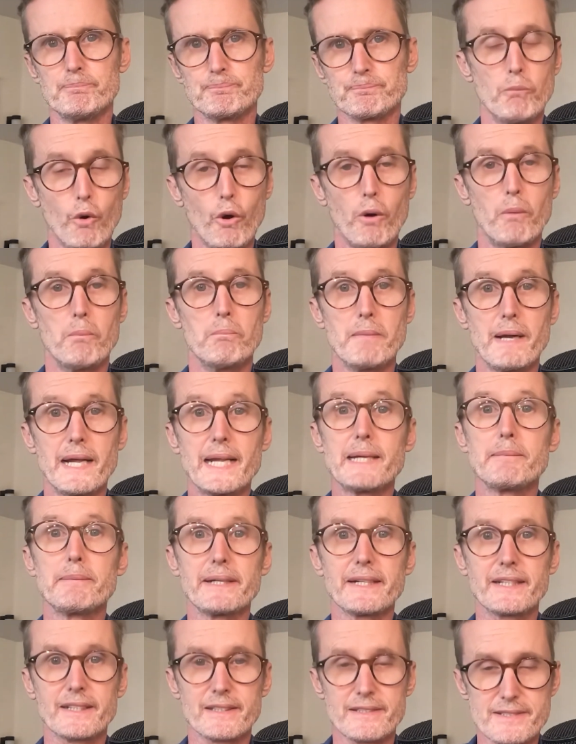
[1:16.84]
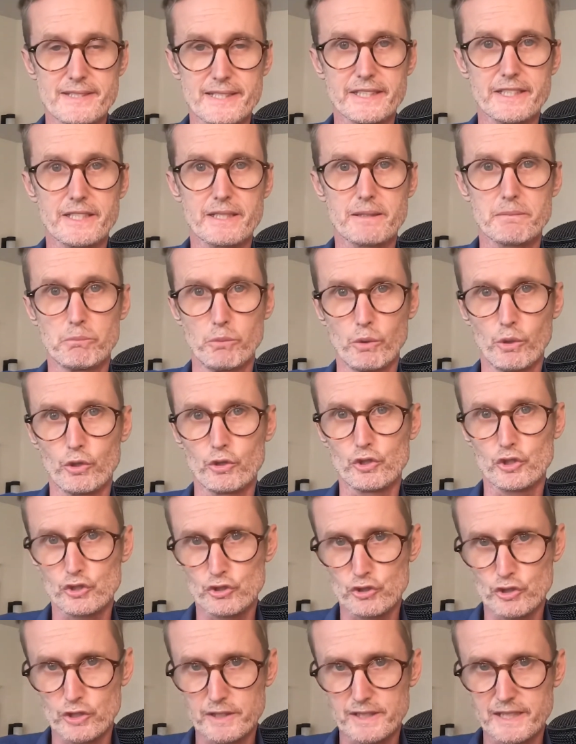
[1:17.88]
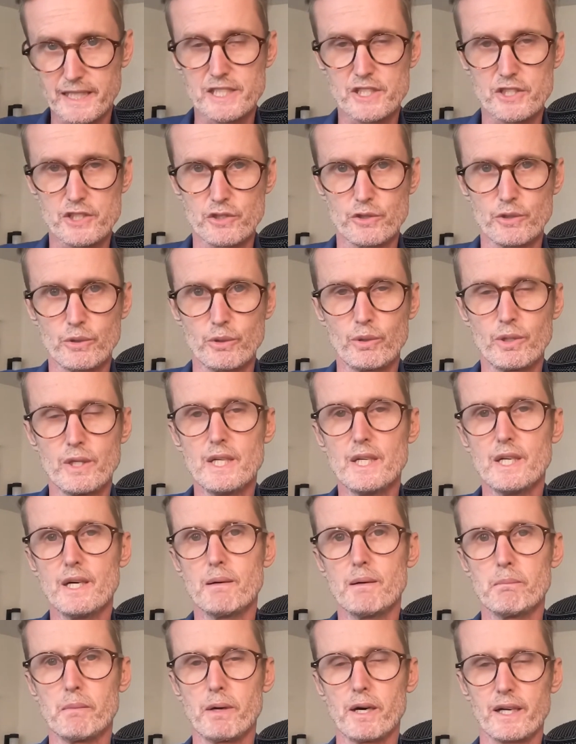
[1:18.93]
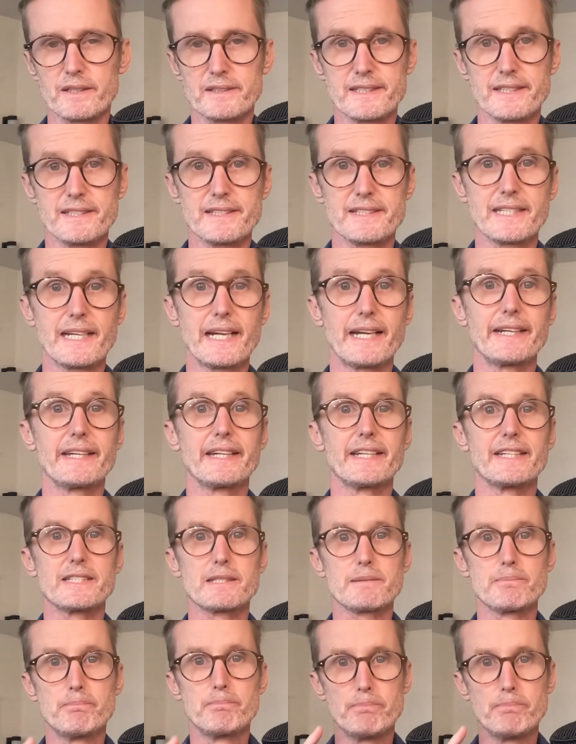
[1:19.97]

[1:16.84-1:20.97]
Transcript: what may be considered more traditional marketing techniques.